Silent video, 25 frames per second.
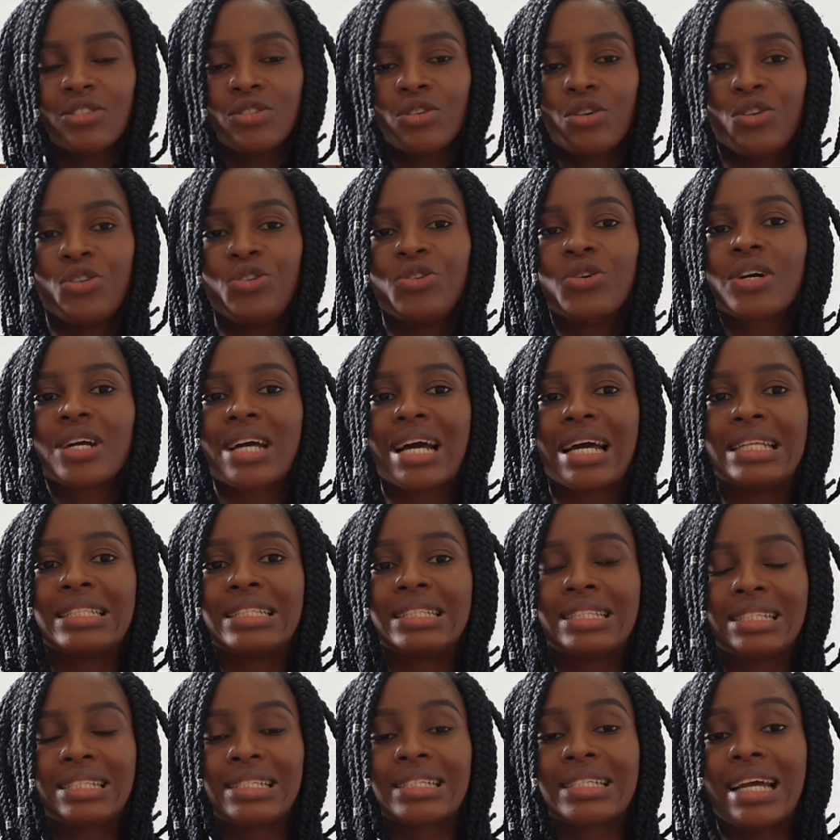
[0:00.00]
So you
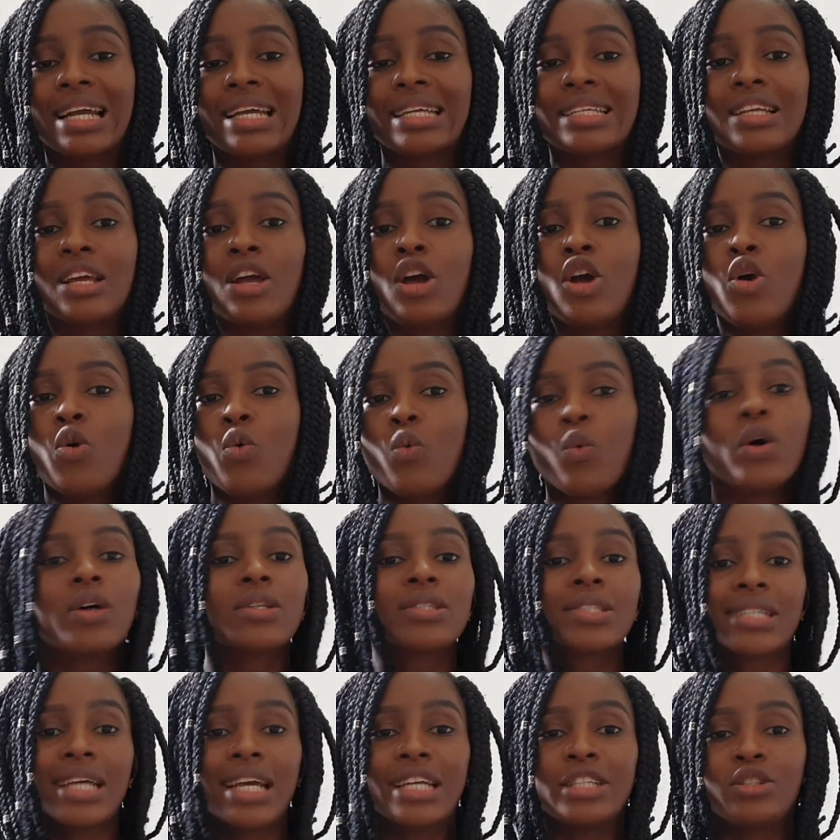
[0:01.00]
can decide
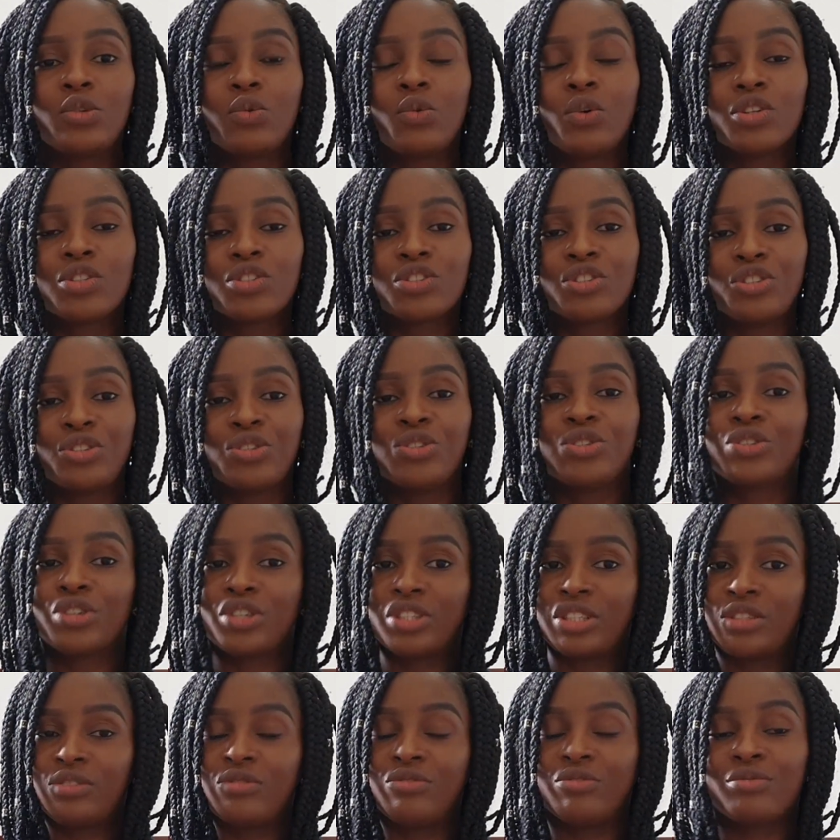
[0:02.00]
what side you want to use
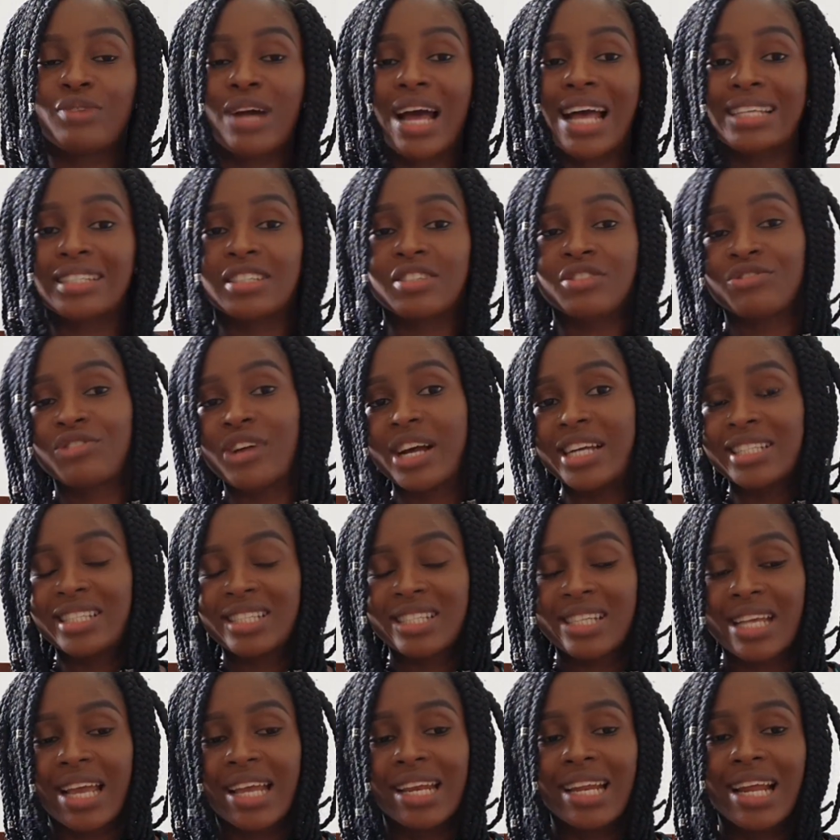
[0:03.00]
as the right
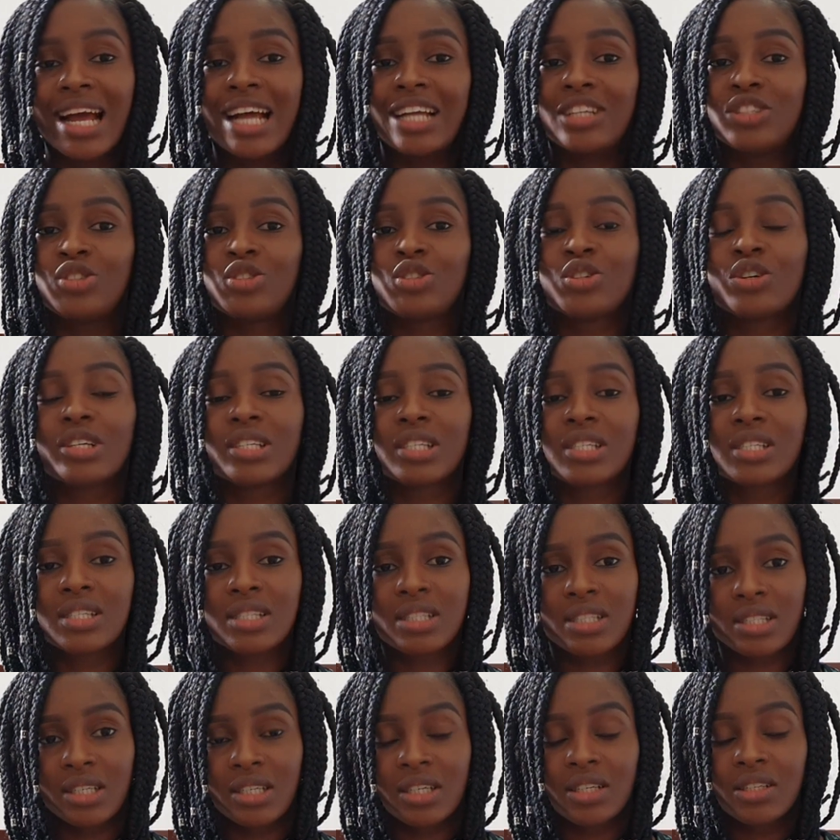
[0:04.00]
side and
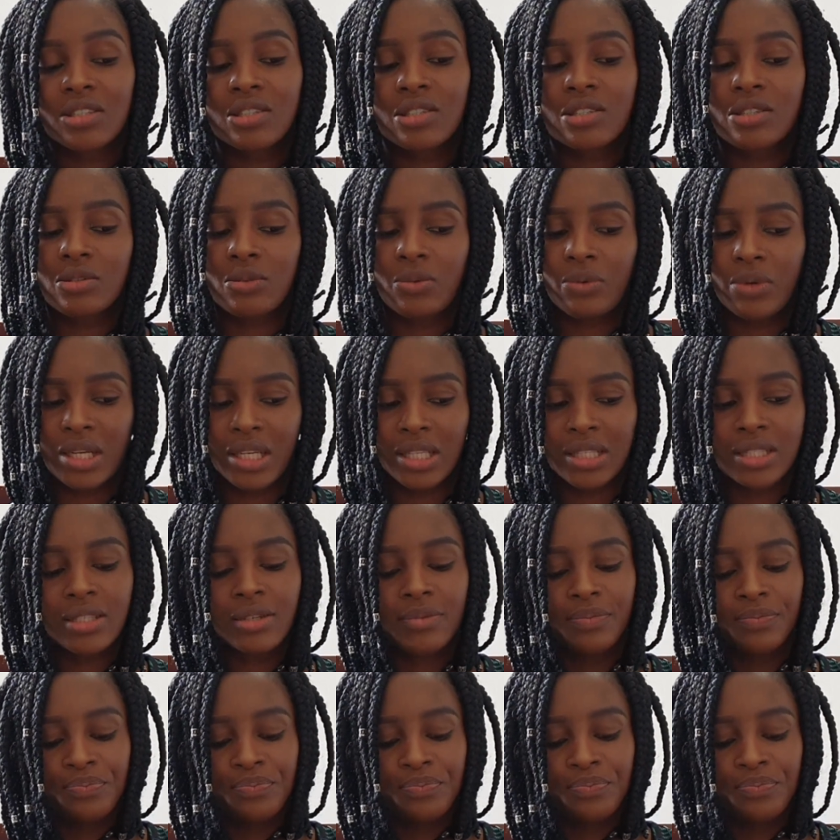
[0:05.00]
just stick to it.